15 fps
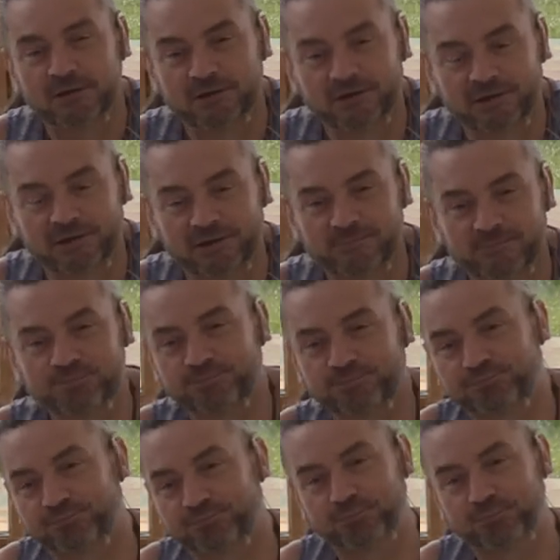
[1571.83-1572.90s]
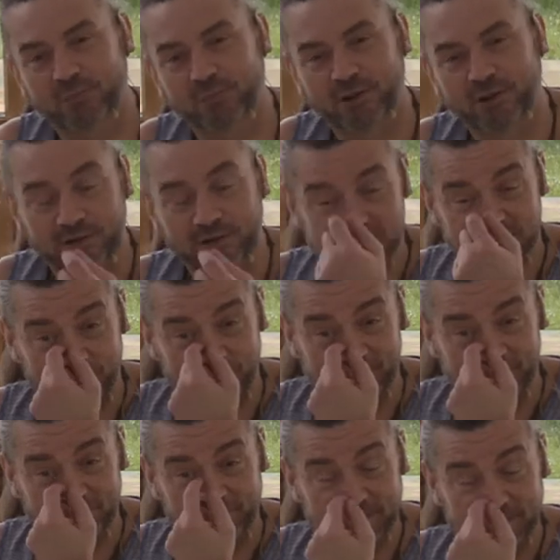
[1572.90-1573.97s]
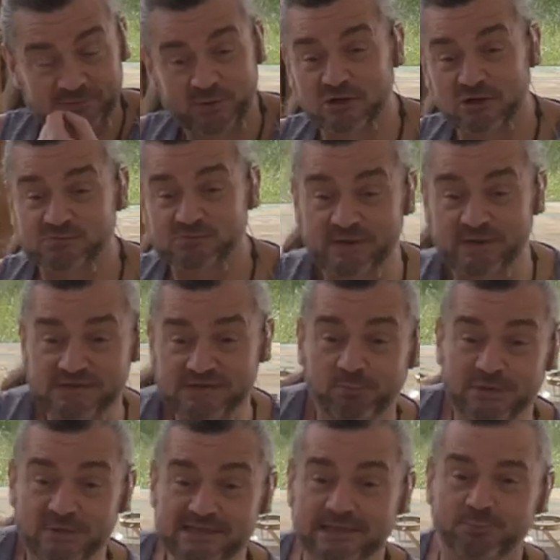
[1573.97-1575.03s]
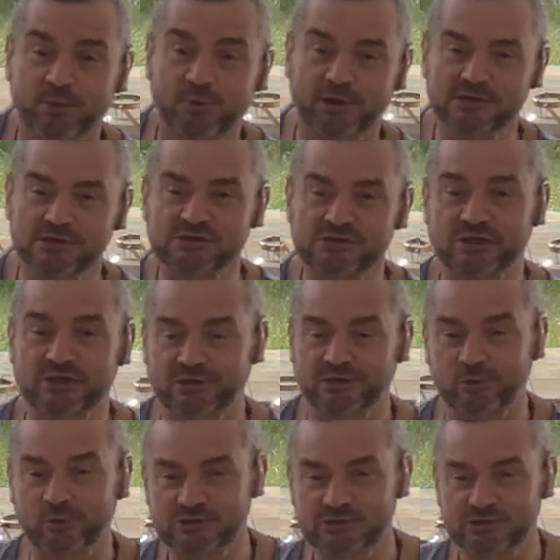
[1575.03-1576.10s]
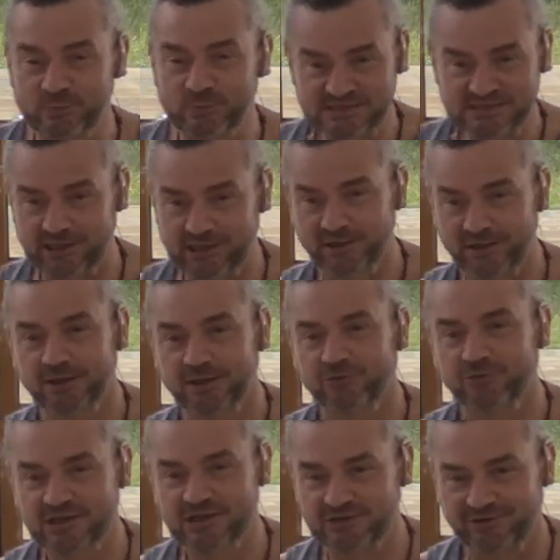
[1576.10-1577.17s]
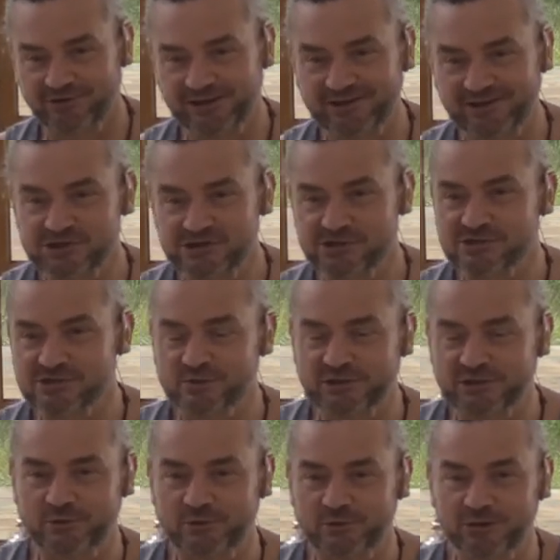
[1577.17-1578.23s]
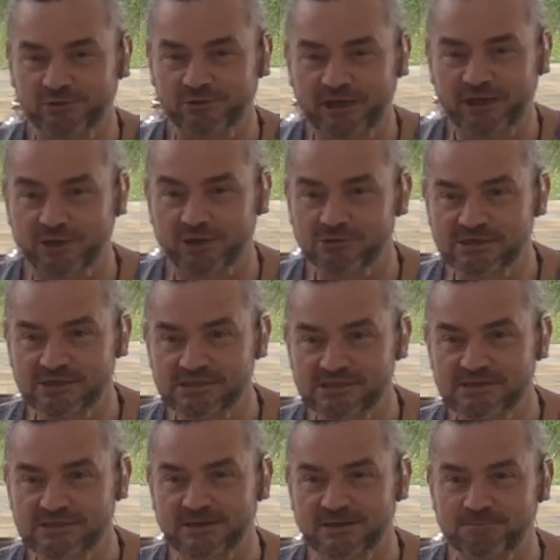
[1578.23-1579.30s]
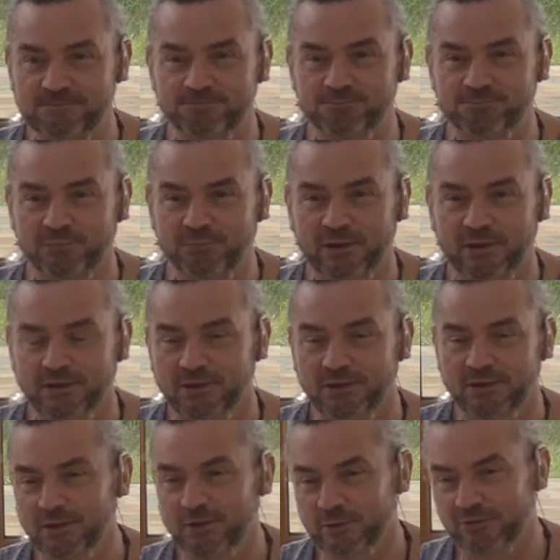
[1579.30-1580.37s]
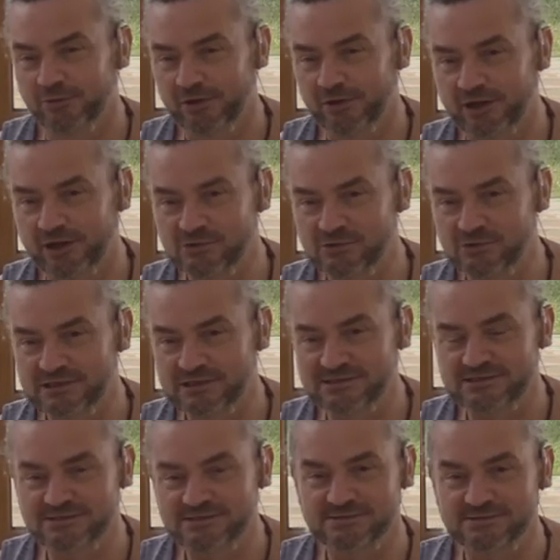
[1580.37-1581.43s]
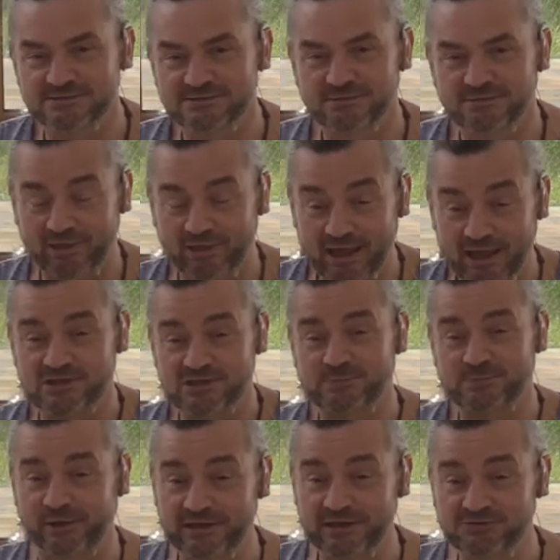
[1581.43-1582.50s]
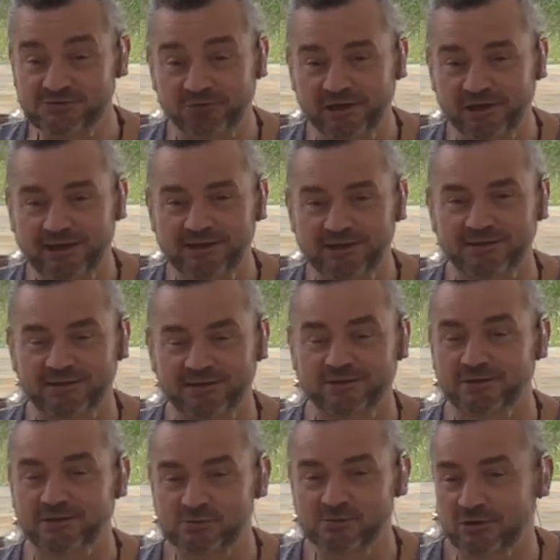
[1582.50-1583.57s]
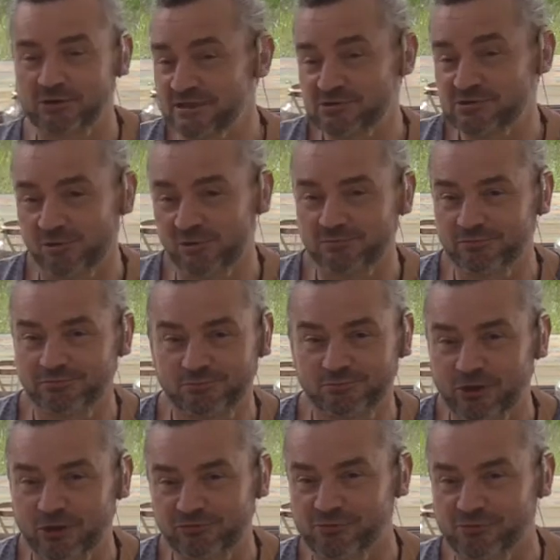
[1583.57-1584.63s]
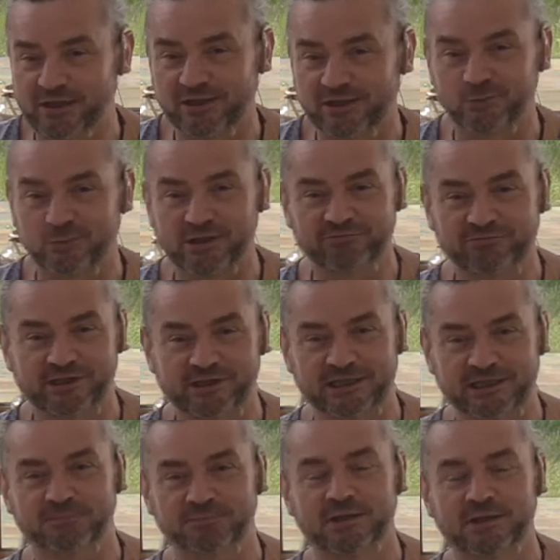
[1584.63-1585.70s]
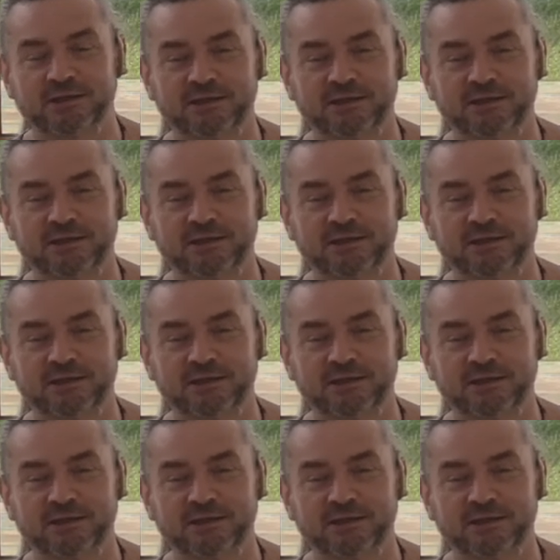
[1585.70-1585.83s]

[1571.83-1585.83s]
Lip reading: And that's the bit, that's the part that's missing, because we're so busy creating the right conditions, we don't really notice. We don't really notice that the spine is free, because we're not familiar with that feeling.